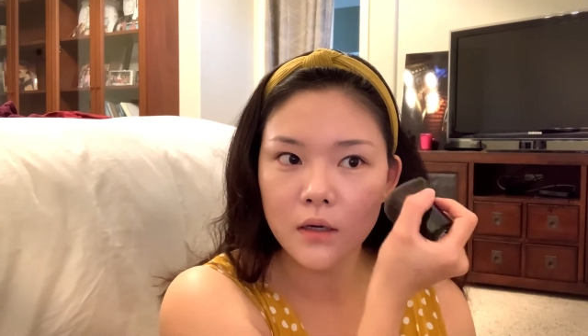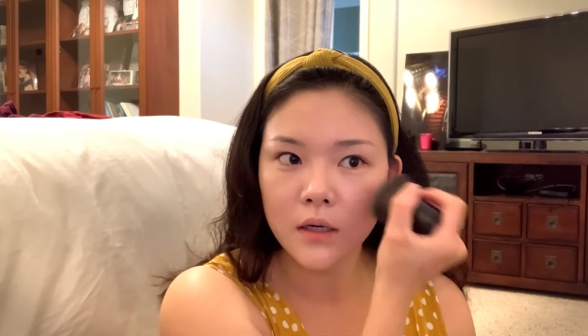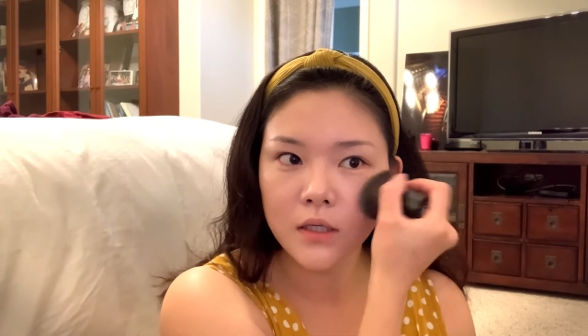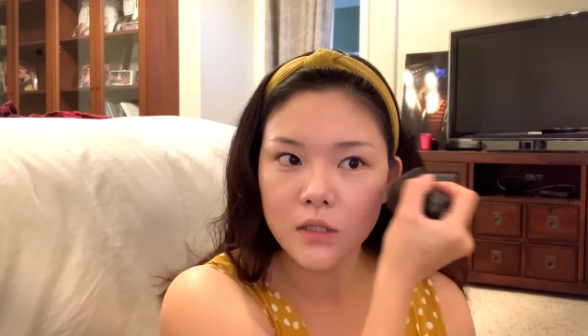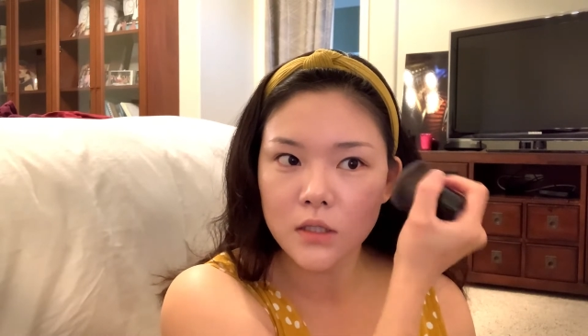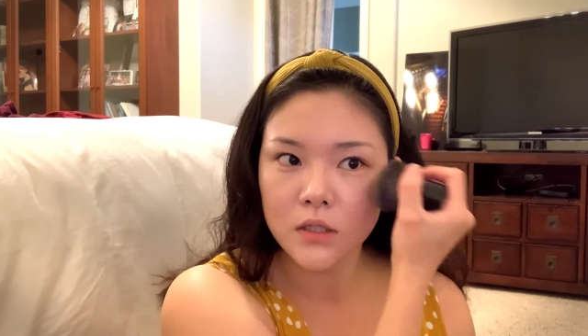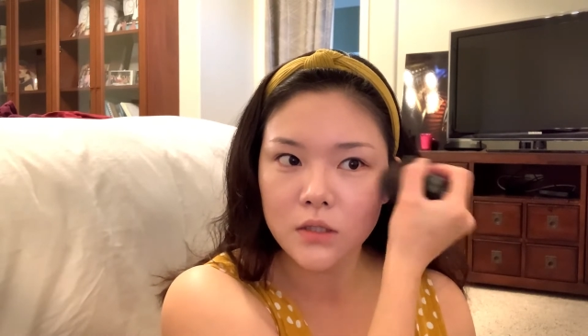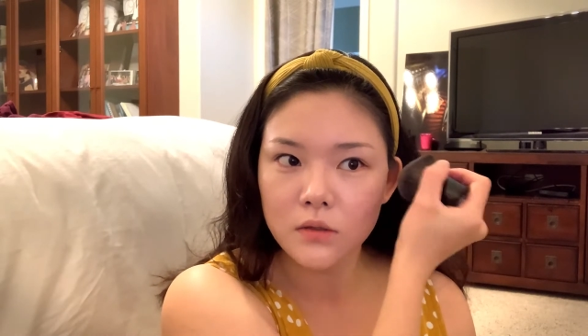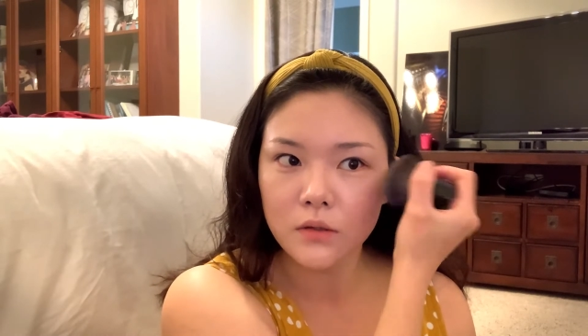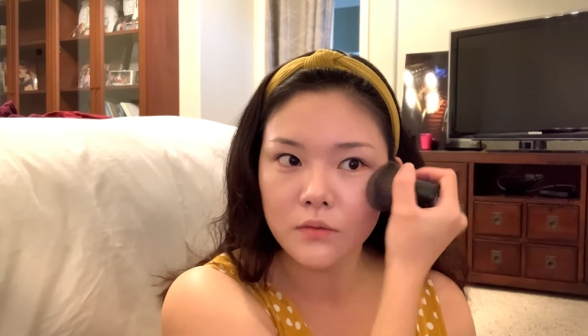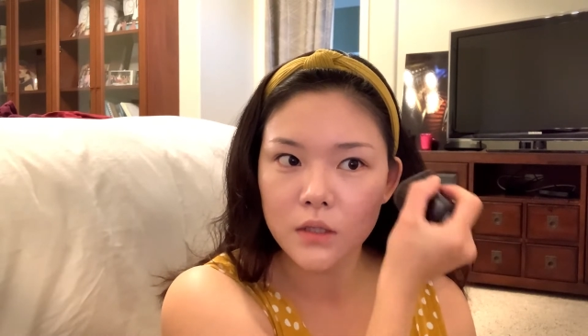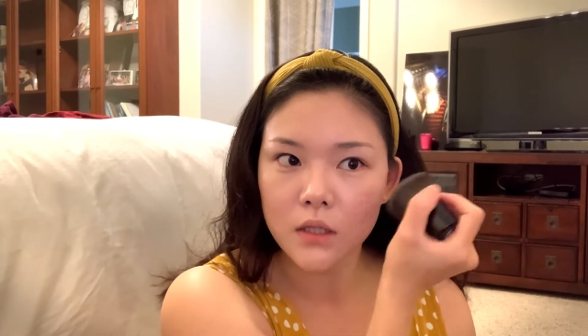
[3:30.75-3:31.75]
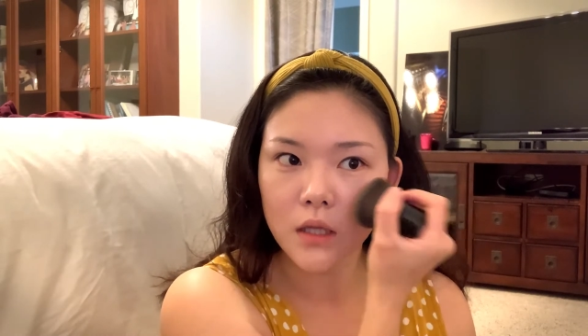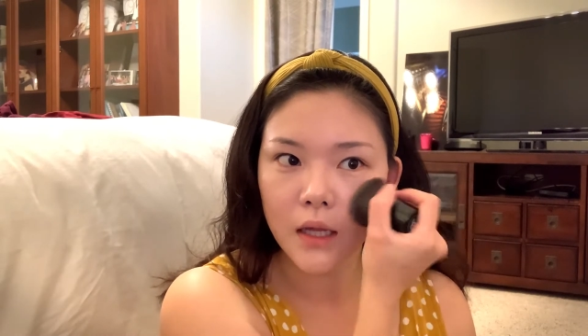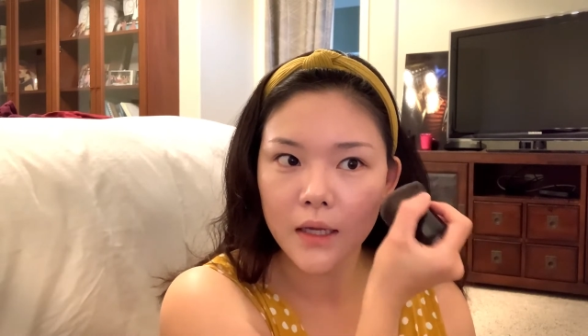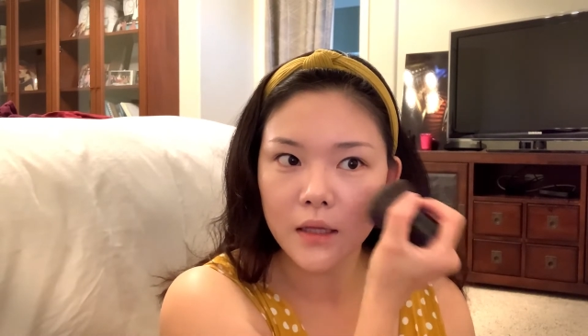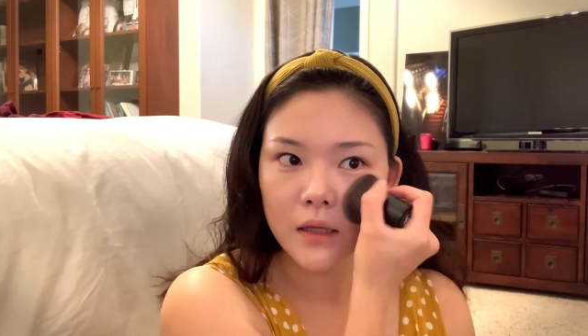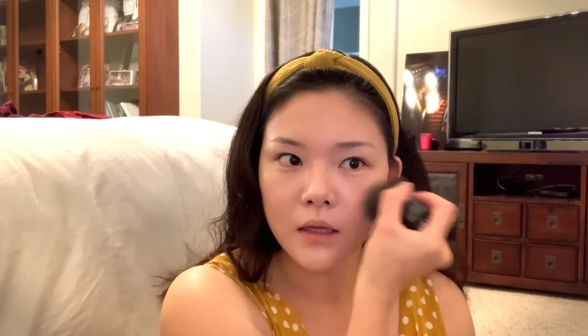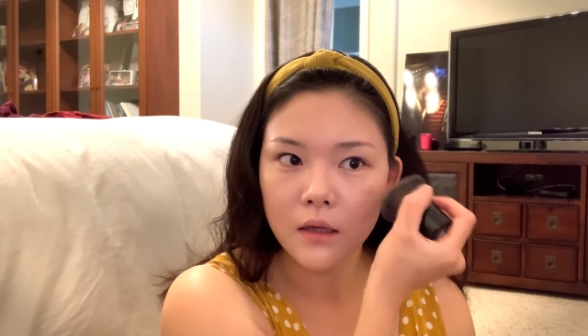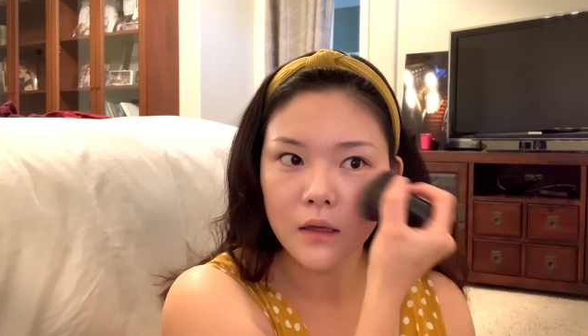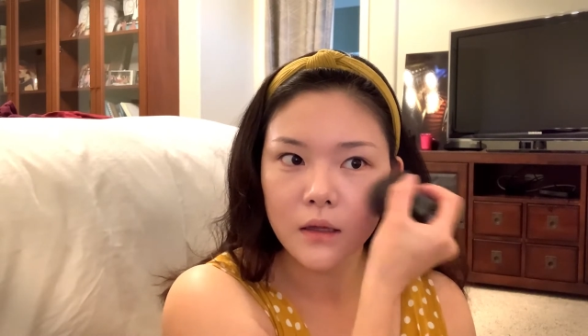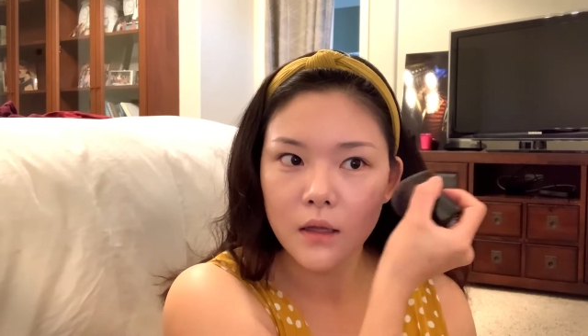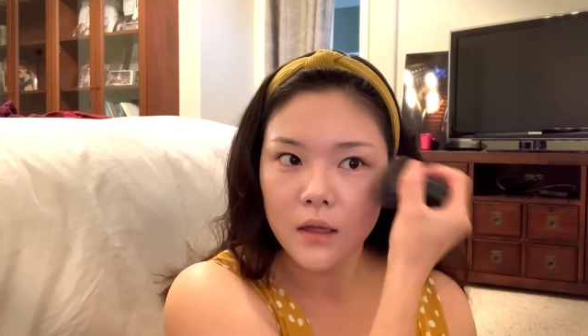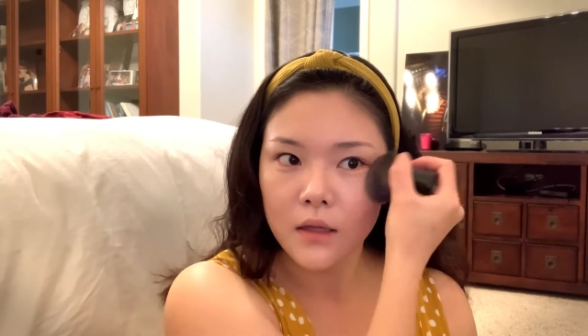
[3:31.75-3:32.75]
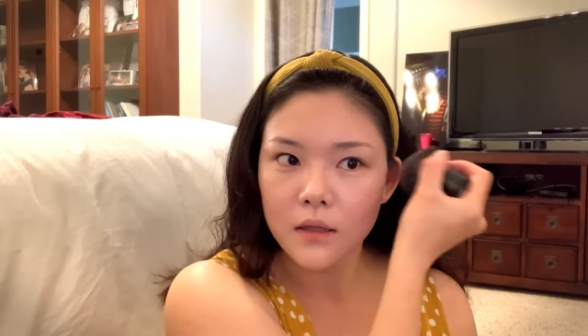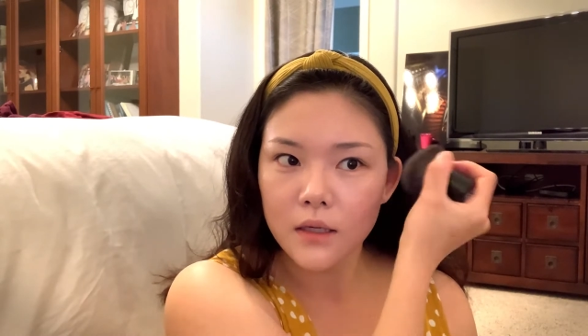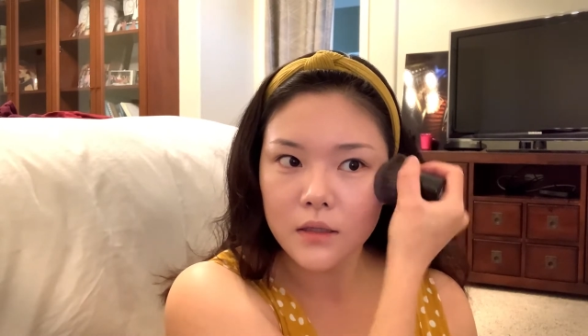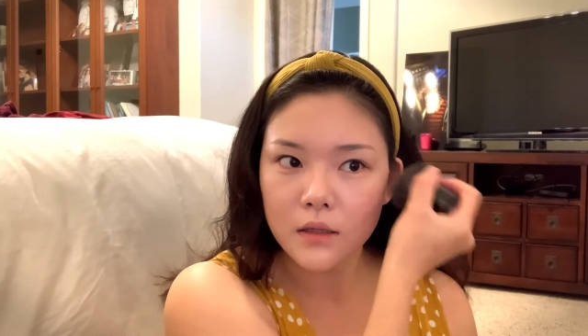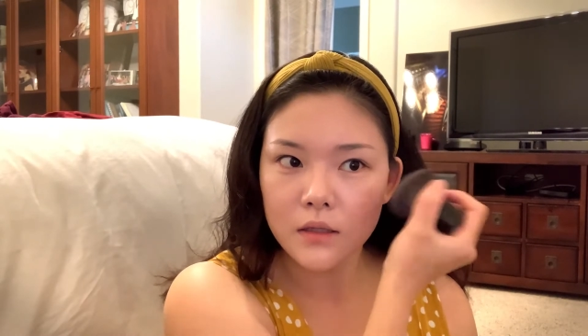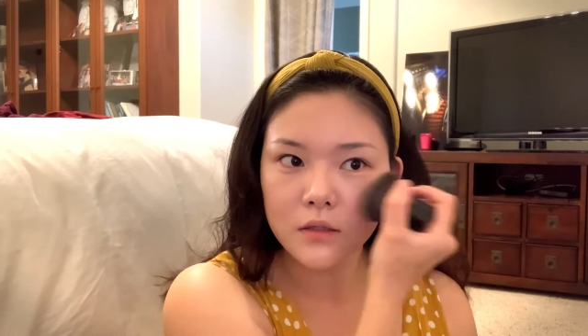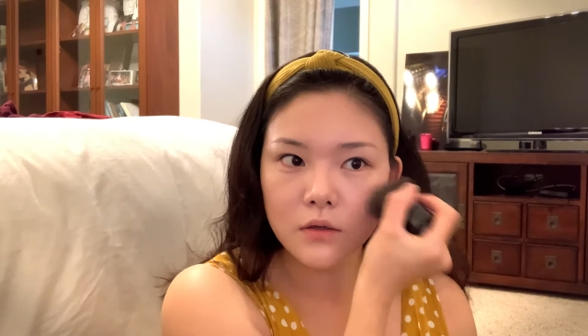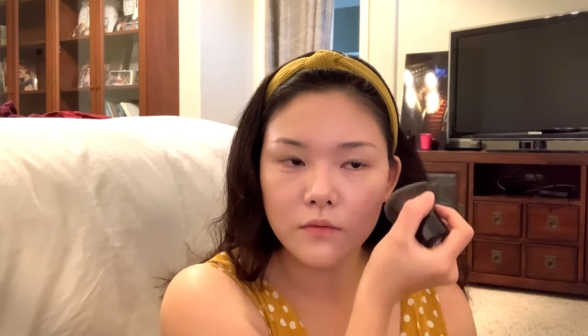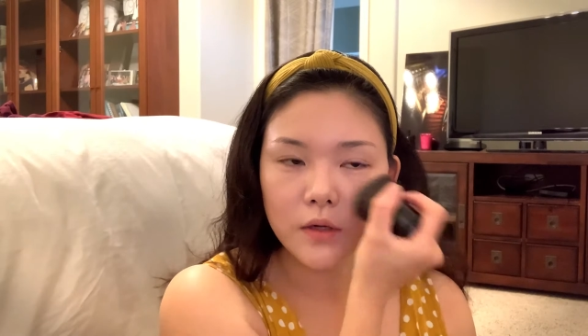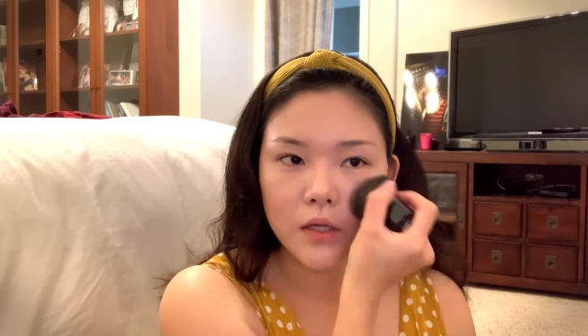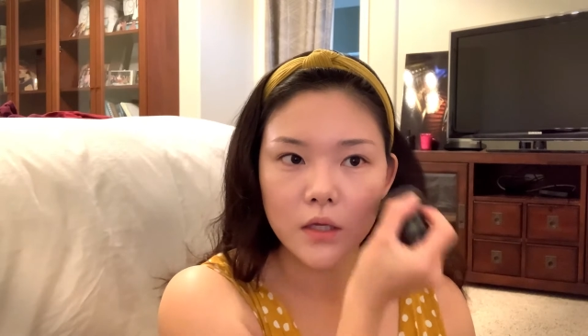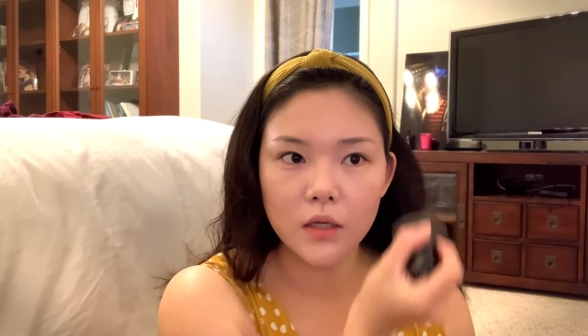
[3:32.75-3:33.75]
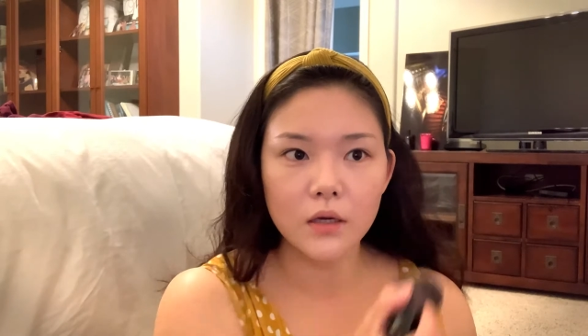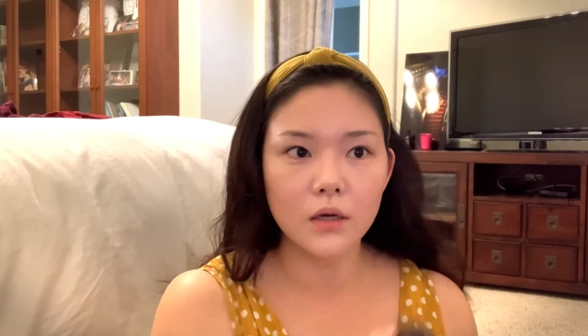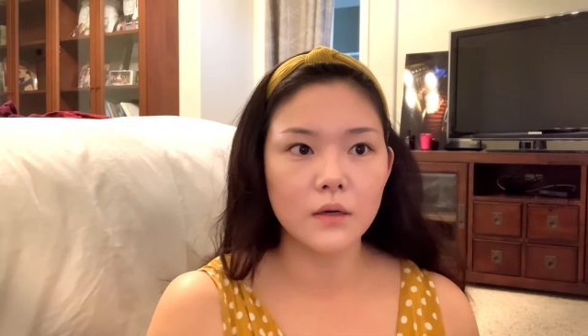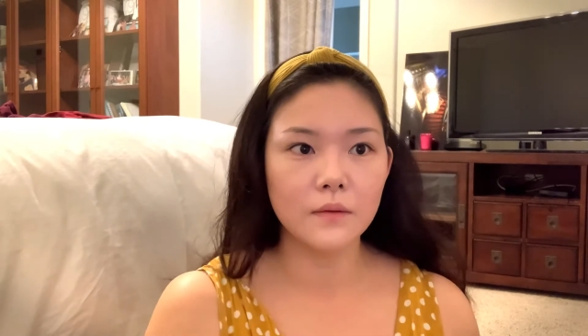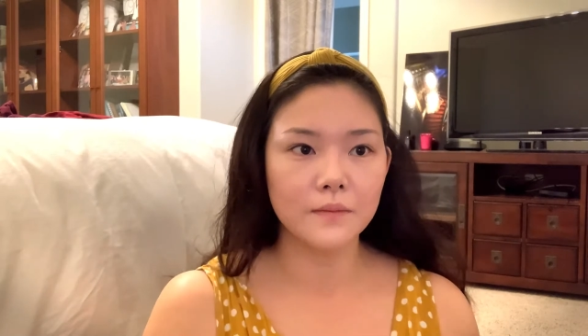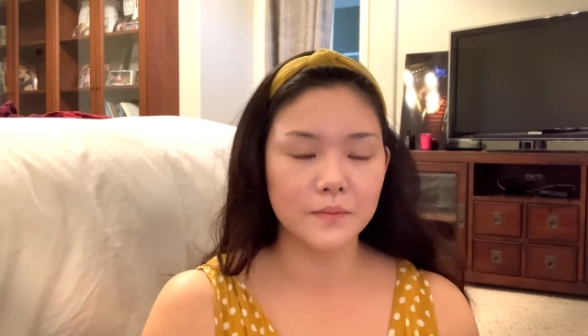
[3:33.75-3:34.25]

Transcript: and I just do it really lightly like this over here.